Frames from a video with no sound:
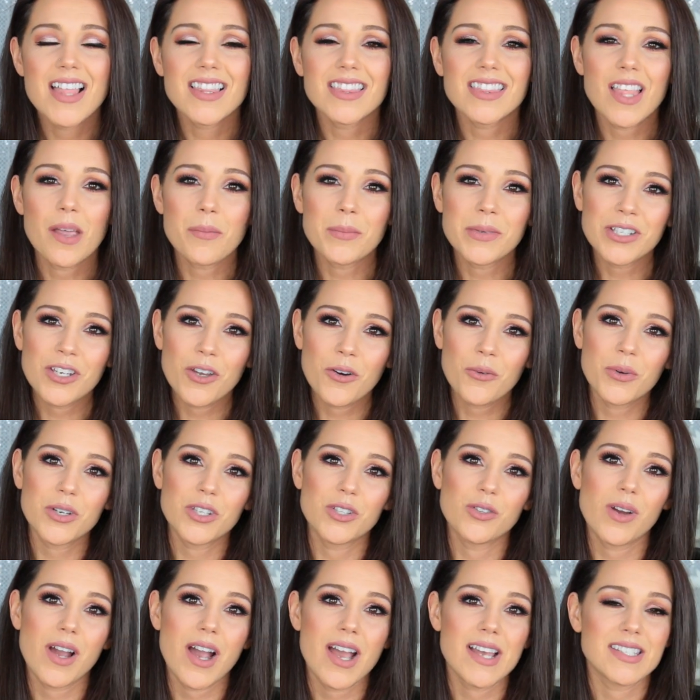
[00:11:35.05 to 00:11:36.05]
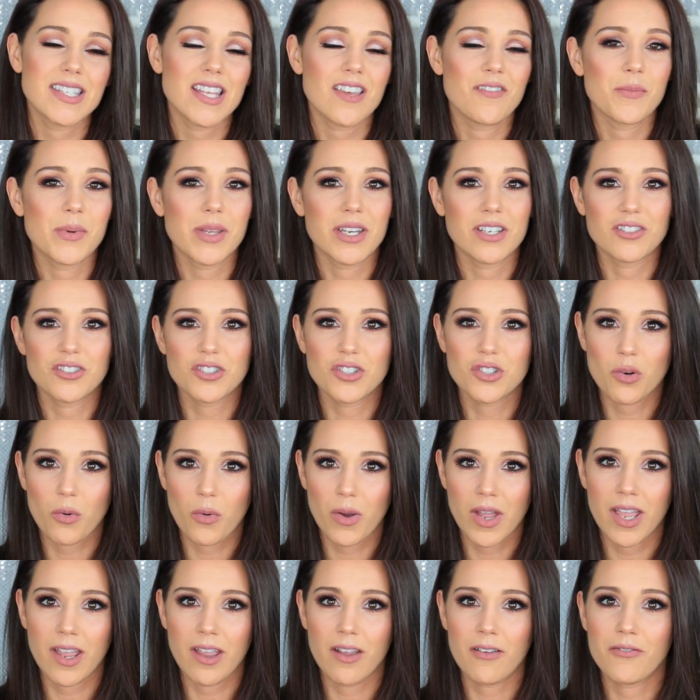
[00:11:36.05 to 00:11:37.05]
Let me know what you guys have been
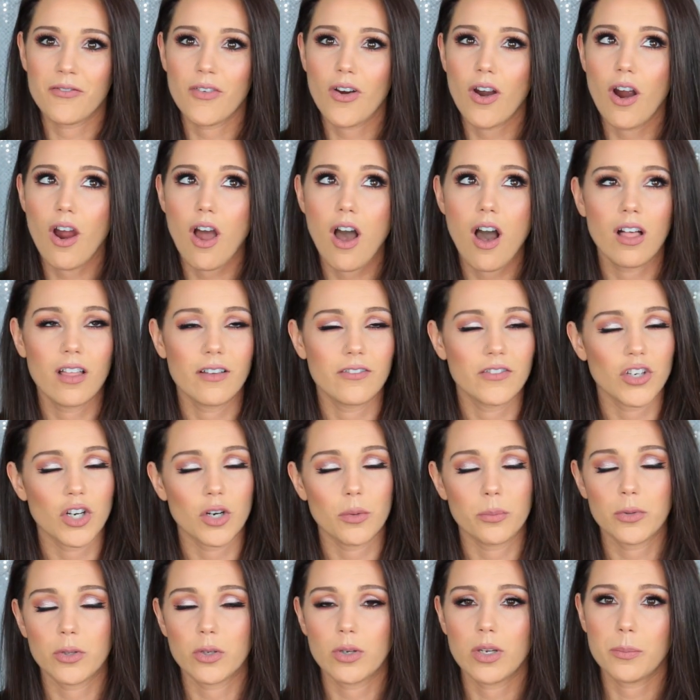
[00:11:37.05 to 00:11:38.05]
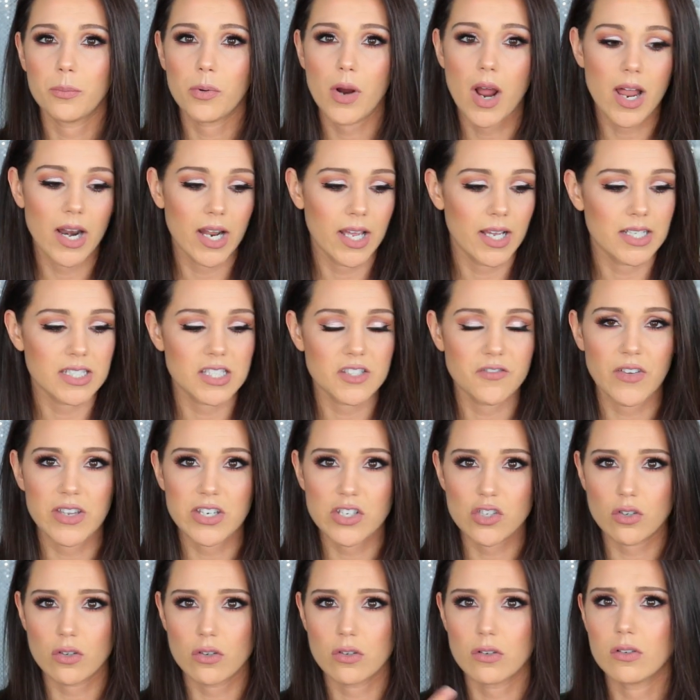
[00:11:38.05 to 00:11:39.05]
enjoying for all of your beauty products,
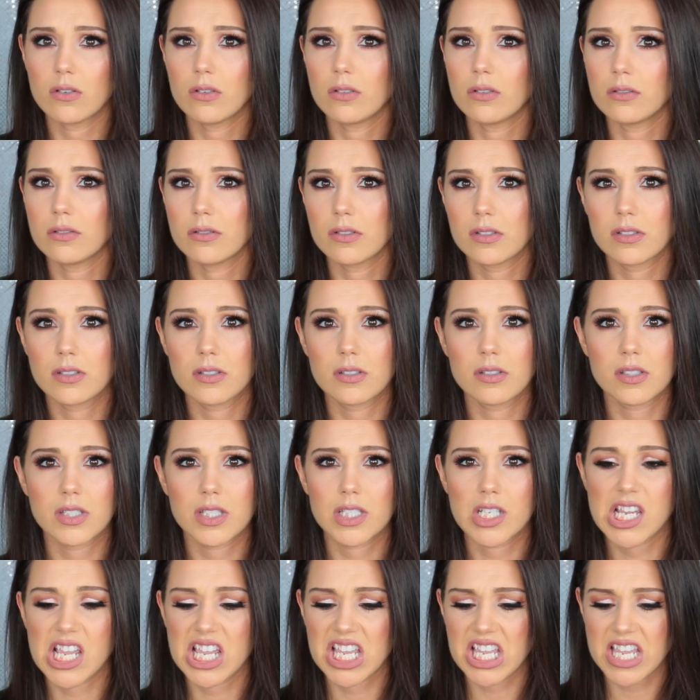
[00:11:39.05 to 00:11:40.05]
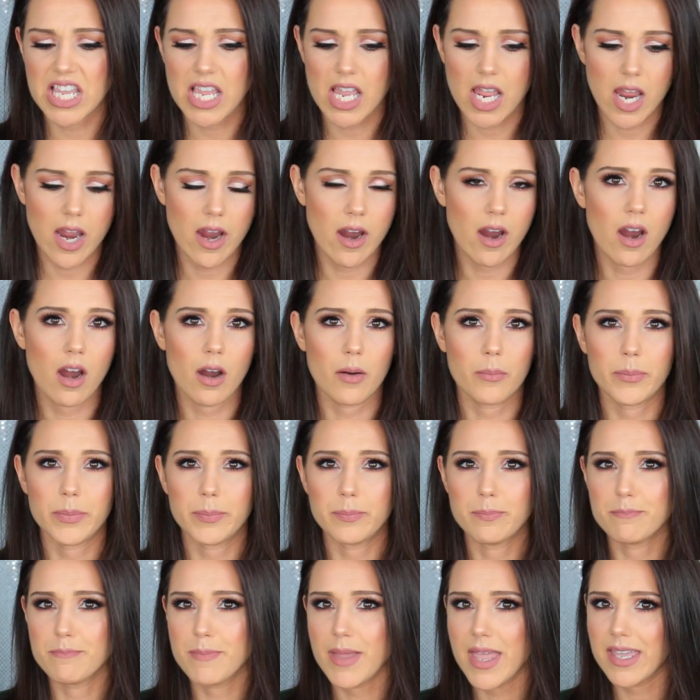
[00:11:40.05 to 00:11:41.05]
facials,
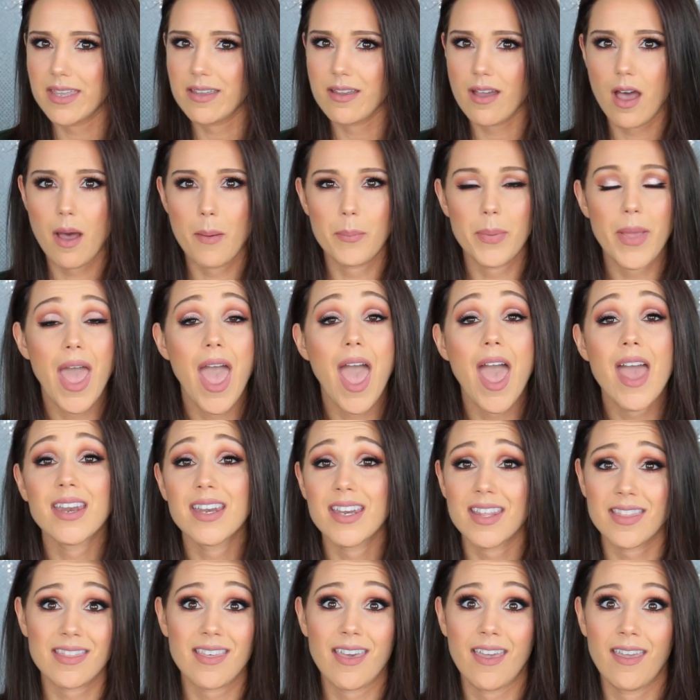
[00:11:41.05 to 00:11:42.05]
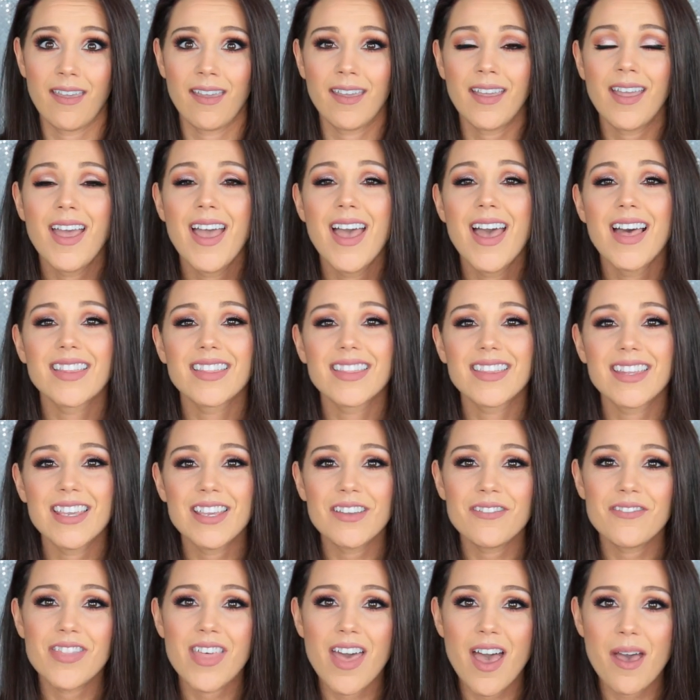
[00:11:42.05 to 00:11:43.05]
skincare, makeup, anything,
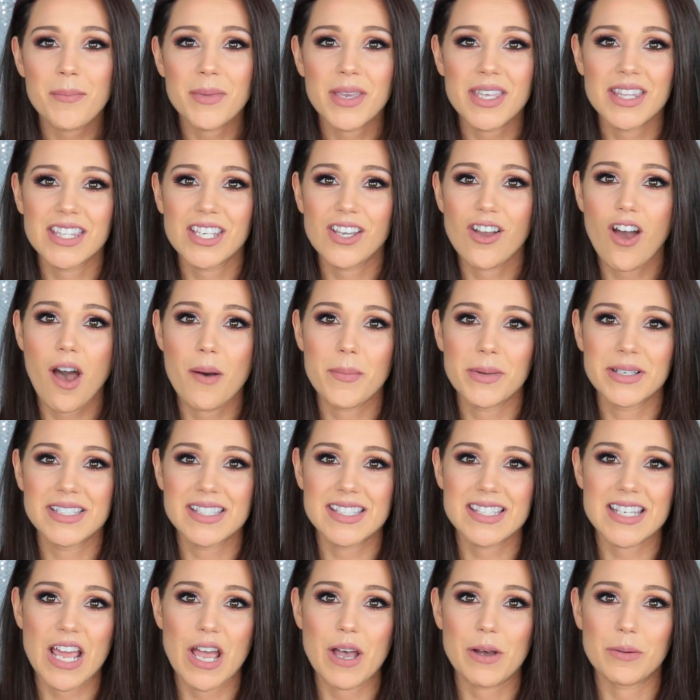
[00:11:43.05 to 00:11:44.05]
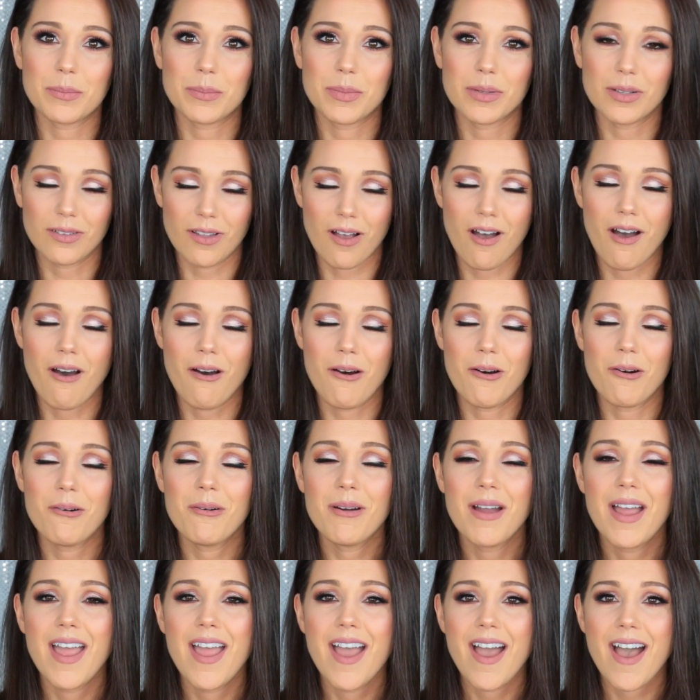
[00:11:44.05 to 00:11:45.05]
leave them in the comments down
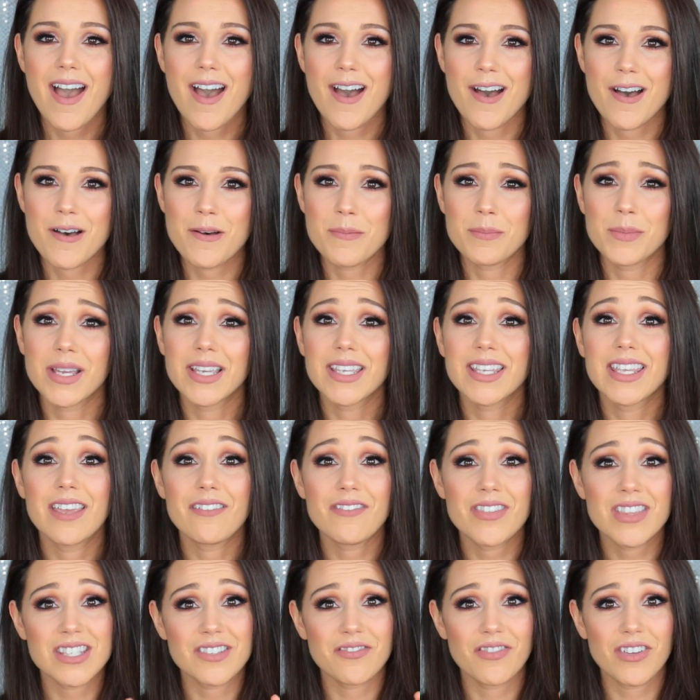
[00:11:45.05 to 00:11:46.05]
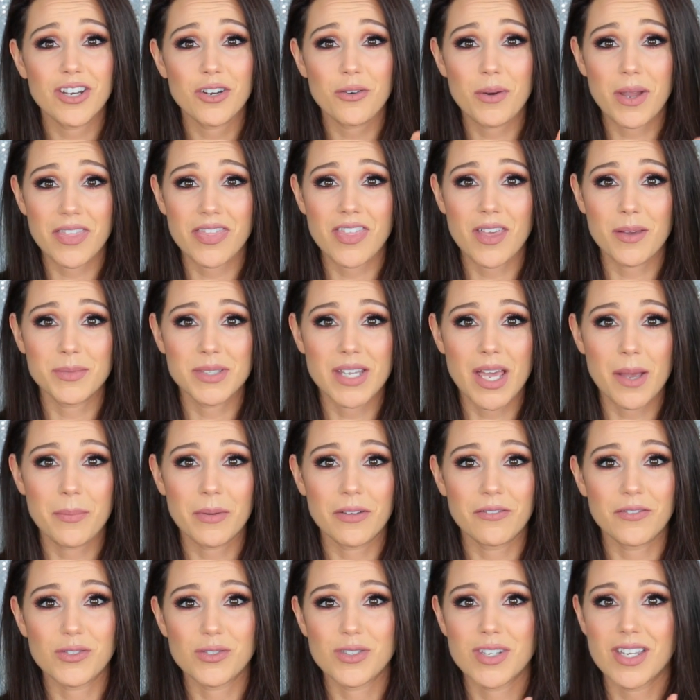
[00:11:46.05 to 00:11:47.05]
below. Um, give this video a thumbs
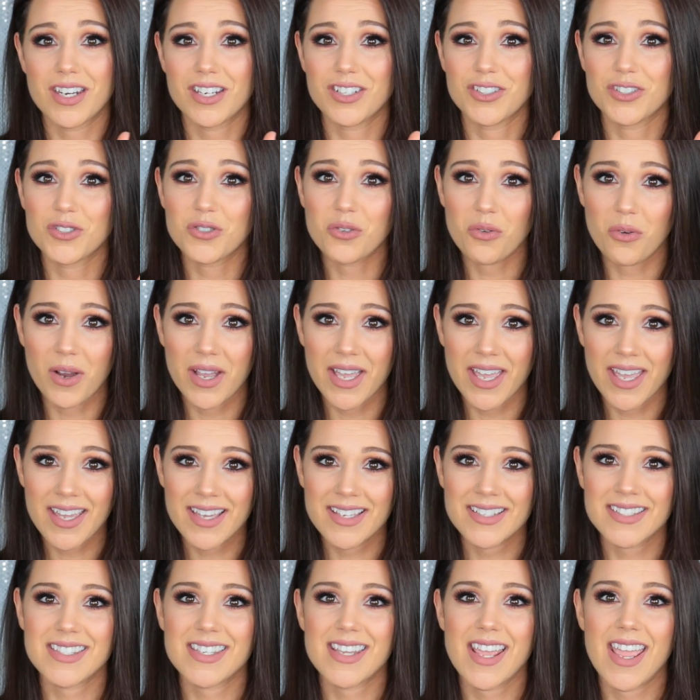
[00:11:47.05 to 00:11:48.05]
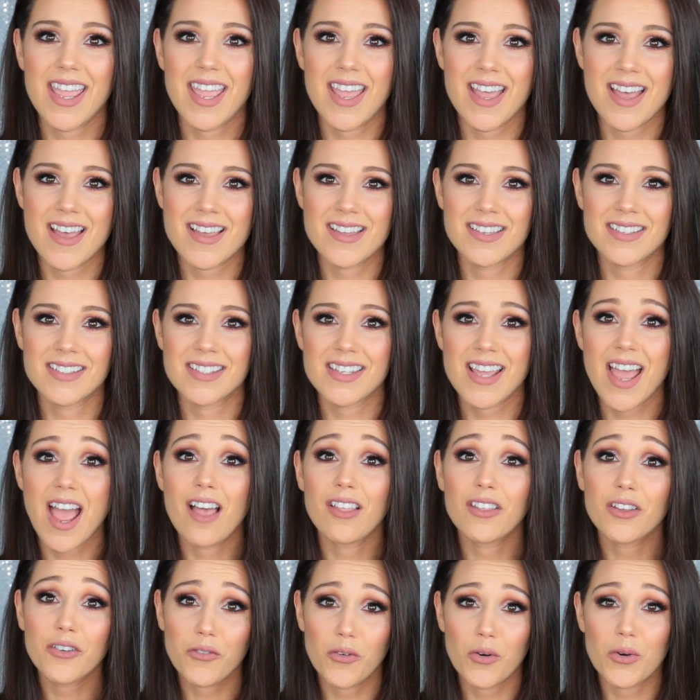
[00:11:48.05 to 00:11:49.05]
up if you did enjoy it, and
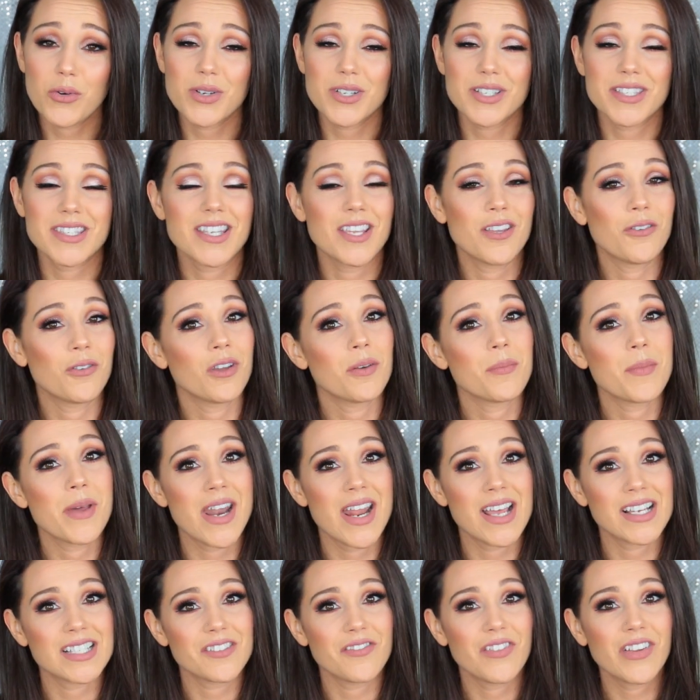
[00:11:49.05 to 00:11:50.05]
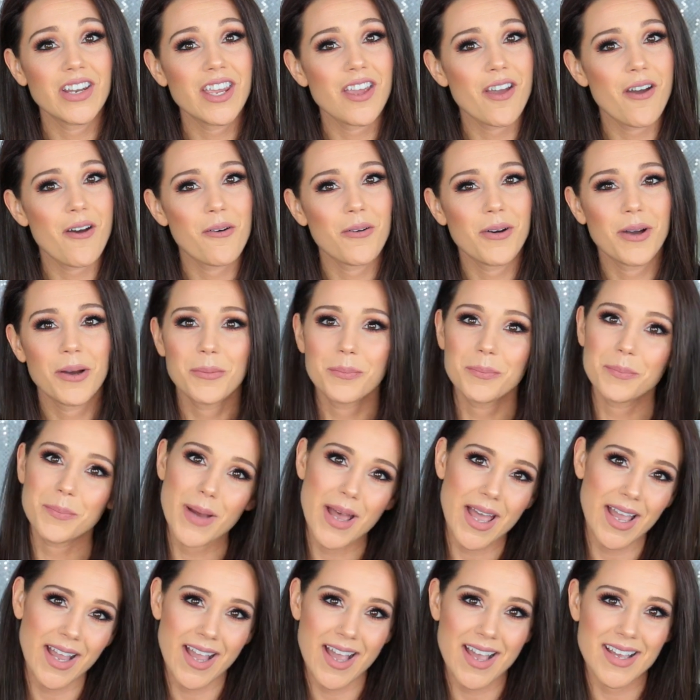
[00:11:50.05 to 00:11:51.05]
I look forward to seeing you in my next video.
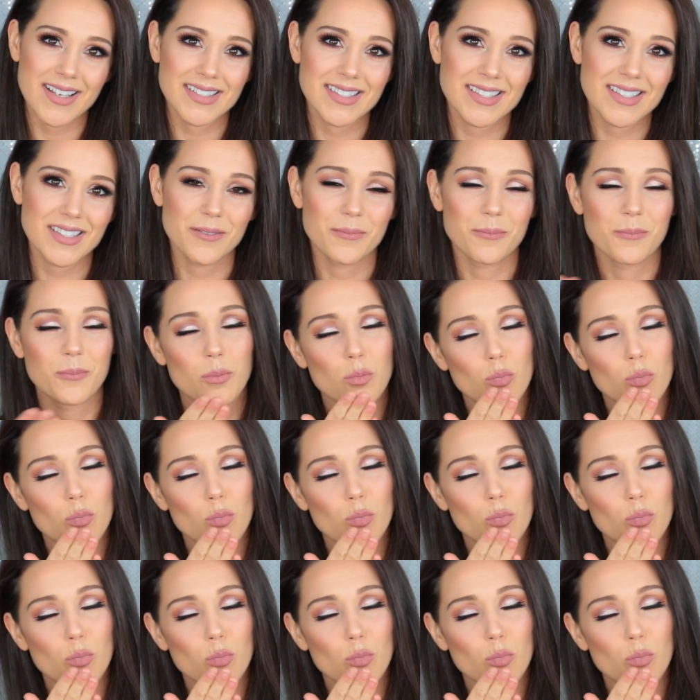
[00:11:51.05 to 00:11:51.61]
Bye guys!